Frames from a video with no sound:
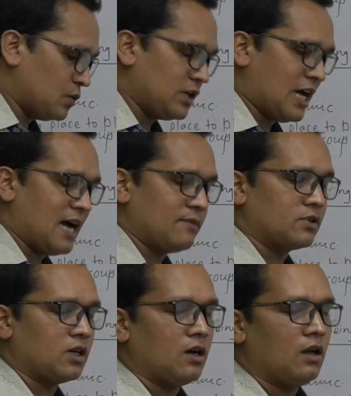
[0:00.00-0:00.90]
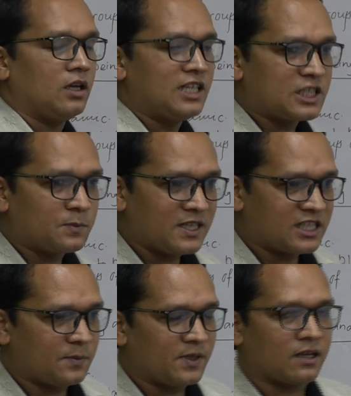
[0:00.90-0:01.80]
we have the
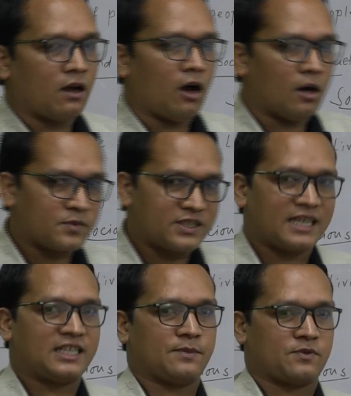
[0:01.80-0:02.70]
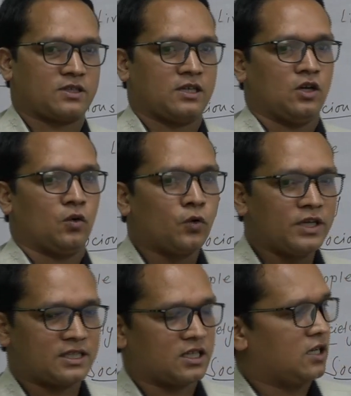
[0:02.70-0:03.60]
specific objectives
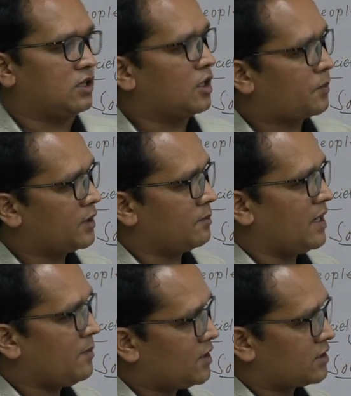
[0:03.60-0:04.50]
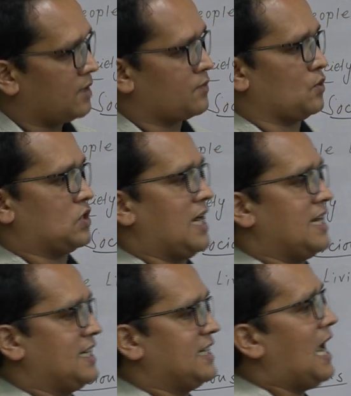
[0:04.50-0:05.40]
which the members of
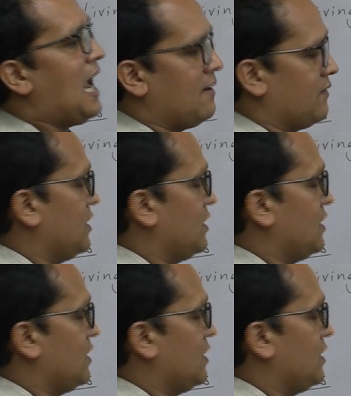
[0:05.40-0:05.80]
society have.